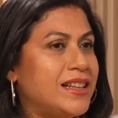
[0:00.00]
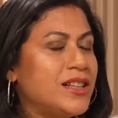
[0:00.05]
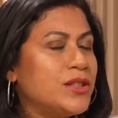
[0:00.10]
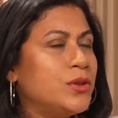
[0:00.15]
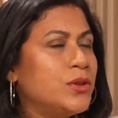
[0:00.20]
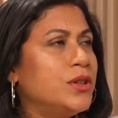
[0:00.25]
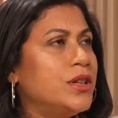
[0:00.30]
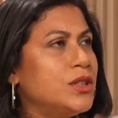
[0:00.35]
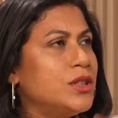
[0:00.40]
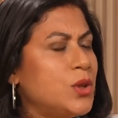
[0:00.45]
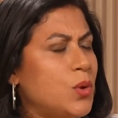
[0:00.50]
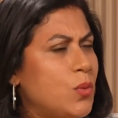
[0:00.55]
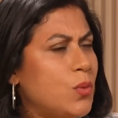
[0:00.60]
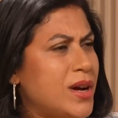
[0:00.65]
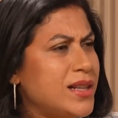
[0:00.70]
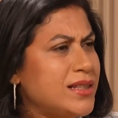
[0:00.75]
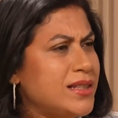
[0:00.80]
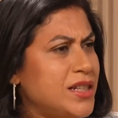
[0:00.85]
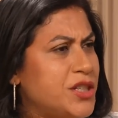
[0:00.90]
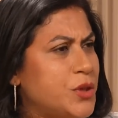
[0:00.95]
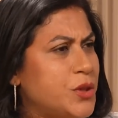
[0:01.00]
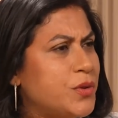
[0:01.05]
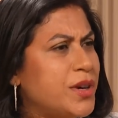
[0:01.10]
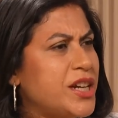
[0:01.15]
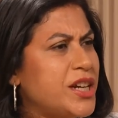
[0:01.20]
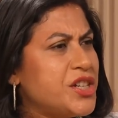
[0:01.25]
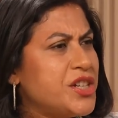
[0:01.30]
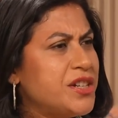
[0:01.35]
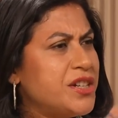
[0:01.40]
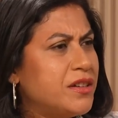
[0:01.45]
that's good. So what's the
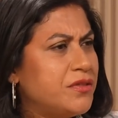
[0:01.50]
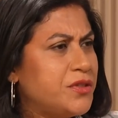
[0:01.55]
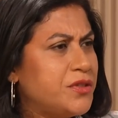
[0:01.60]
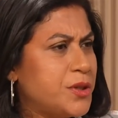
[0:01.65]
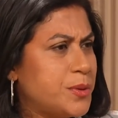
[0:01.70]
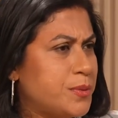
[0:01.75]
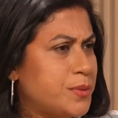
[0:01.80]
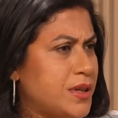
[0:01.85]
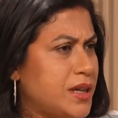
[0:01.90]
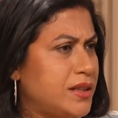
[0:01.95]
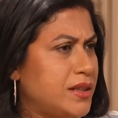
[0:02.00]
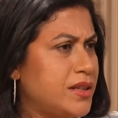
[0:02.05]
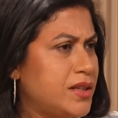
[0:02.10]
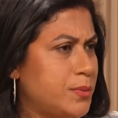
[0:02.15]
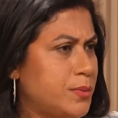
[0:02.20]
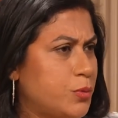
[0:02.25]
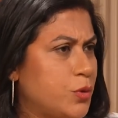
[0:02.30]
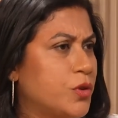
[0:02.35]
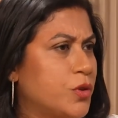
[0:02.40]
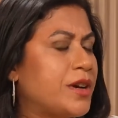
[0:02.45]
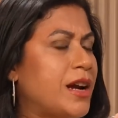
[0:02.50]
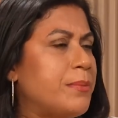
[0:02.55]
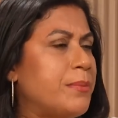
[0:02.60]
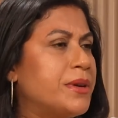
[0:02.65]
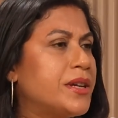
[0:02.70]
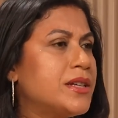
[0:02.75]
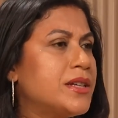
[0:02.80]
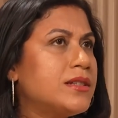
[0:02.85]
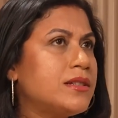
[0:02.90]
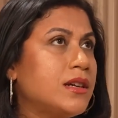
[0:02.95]
duration of this program?
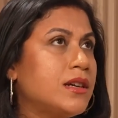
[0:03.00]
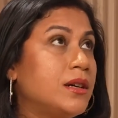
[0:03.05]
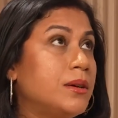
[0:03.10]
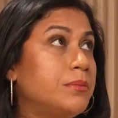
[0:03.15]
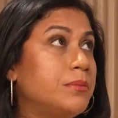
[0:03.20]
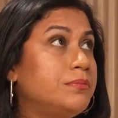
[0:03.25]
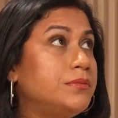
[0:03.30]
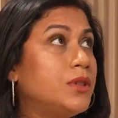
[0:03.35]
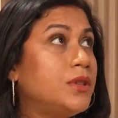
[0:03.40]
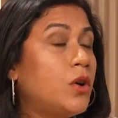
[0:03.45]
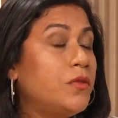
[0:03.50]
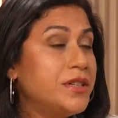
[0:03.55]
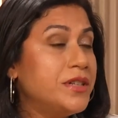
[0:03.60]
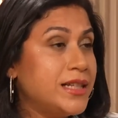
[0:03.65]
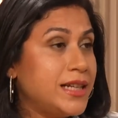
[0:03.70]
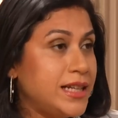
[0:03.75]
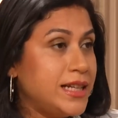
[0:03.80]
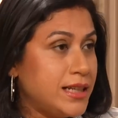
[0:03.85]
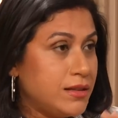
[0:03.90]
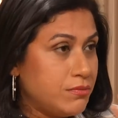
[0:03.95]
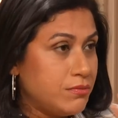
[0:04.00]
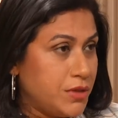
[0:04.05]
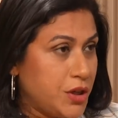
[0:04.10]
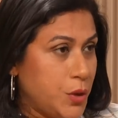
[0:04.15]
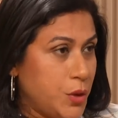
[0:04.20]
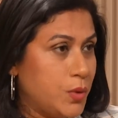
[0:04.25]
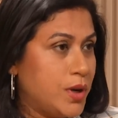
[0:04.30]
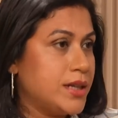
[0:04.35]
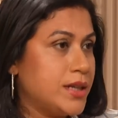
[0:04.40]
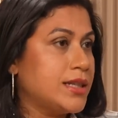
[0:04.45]
Because obviously
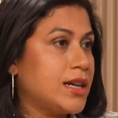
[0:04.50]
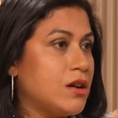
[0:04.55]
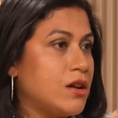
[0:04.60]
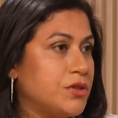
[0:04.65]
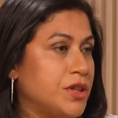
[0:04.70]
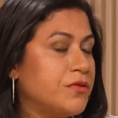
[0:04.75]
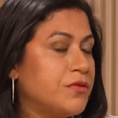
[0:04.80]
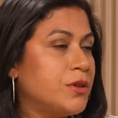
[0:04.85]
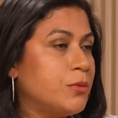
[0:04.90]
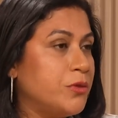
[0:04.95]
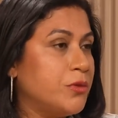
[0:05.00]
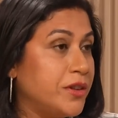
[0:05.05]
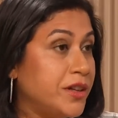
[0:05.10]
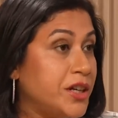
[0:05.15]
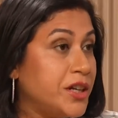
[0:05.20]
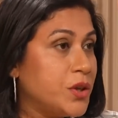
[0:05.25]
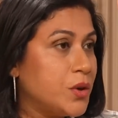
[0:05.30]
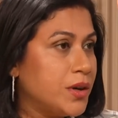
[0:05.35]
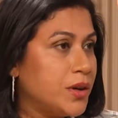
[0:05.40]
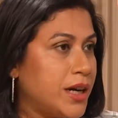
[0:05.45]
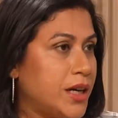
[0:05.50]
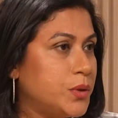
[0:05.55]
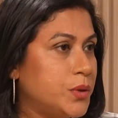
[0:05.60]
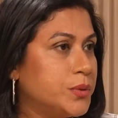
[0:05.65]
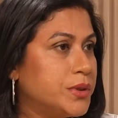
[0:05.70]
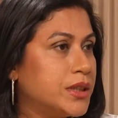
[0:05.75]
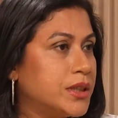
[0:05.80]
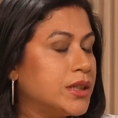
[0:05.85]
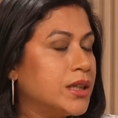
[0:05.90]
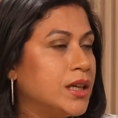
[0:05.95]
you are scouting from within your network.